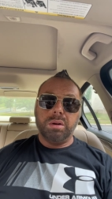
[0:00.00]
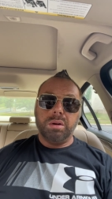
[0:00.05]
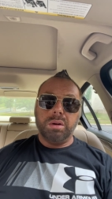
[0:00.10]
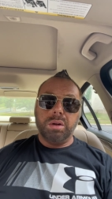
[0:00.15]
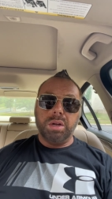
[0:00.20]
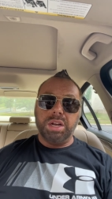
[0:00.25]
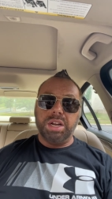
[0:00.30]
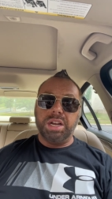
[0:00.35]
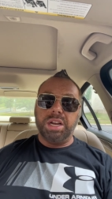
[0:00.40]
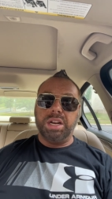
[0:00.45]

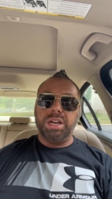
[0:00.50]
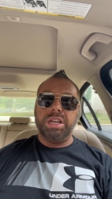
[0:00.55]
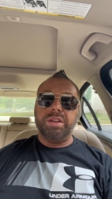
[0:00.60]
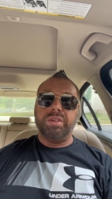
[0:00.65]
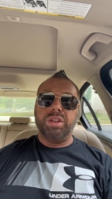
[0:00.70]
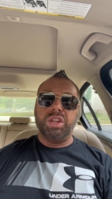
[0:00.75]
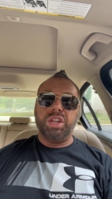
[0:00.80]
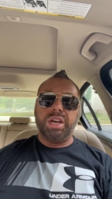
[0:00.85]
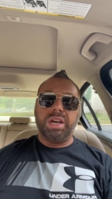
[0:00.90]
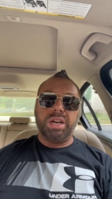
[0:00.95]
And
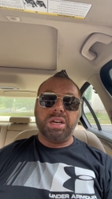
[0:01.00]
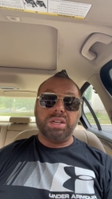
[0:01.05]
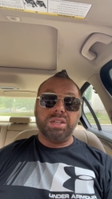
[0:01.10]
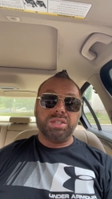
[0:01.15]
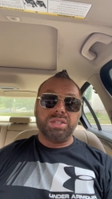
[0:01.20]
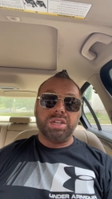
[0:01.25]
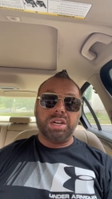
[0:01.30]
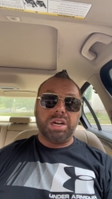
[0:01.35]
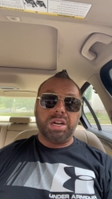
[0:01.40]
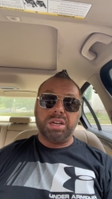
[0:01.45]
even that
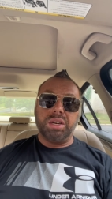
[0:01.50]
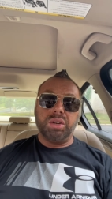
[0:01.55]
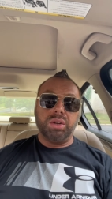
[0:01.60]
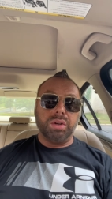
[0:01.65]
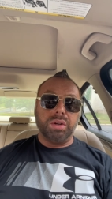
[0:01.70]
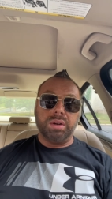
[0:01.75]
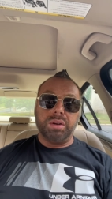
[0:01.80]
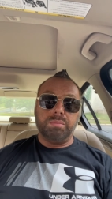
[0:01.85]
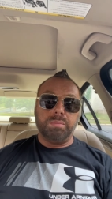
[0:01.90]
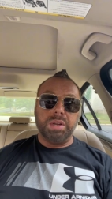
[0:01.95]
is not
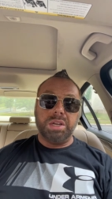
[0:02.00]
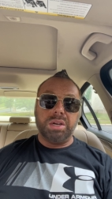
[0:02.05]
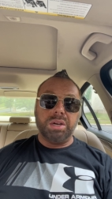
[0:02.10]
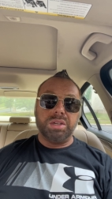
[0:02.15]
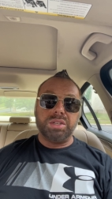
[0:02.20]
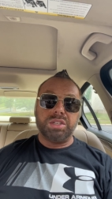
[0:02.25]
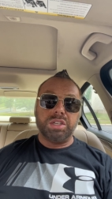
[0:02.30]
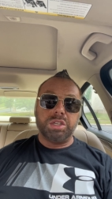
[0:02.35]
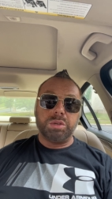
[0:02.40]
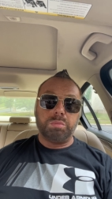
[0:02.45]
good
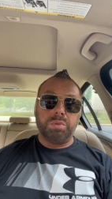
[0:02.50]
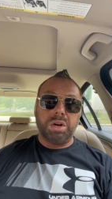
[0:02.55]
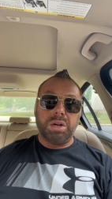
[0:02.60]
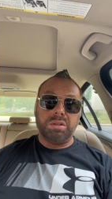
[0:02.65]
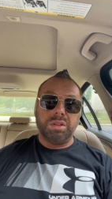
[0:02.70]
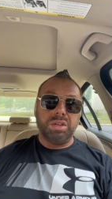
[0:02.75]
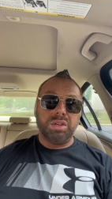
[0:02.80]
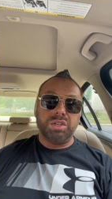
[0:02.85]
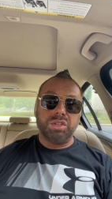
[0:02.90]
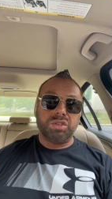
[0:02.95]
because it's
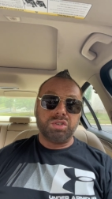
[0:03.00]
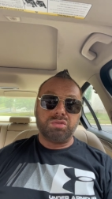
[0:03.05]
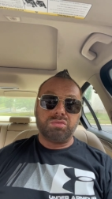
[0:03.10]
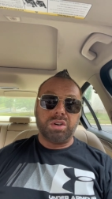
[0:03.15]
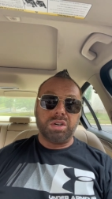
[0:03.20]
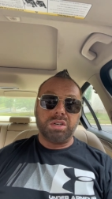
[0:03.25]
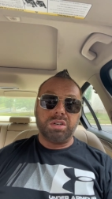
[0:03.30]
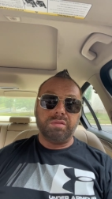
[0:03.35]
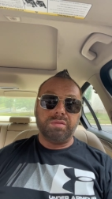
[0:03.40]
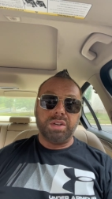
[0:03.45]
probably
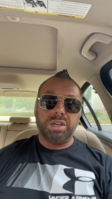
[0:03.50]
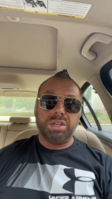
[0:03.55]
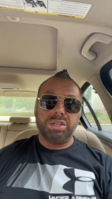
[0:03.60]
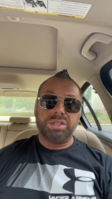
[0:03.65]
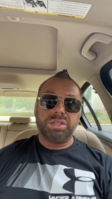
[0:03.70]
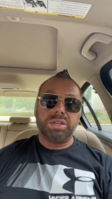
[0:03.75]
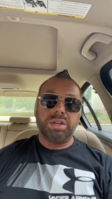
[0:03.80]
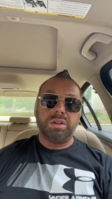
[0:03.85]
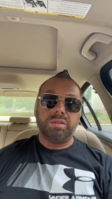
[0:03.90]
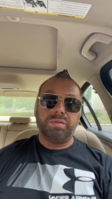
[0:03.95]
destructive in
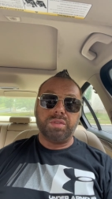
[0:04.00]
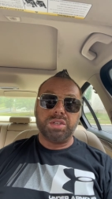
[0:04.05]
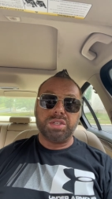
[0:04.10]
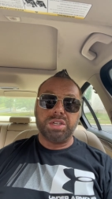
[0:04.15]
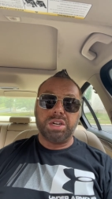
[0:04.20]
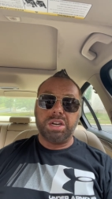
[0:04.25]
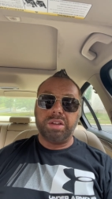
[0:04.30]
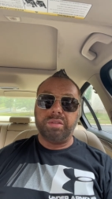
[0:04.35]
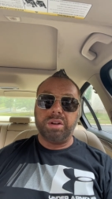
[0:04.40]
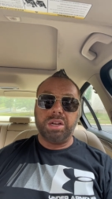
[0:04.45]
itself. It's
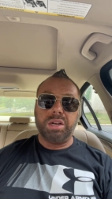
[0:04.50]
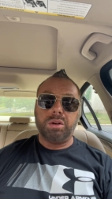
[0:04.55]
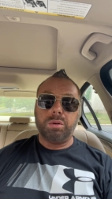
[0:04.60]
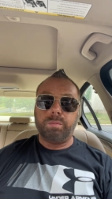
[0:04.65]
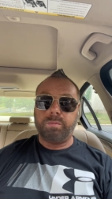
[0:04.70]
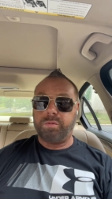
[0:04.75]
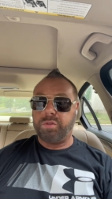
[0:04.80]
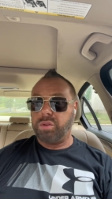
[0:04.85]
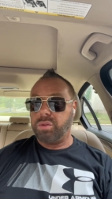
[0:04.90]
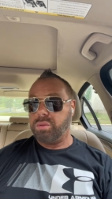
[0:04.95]
not even
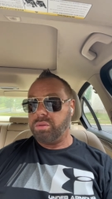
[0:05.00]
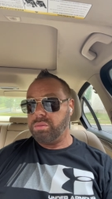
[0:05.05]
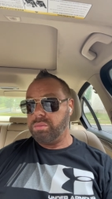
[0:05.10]
helpful.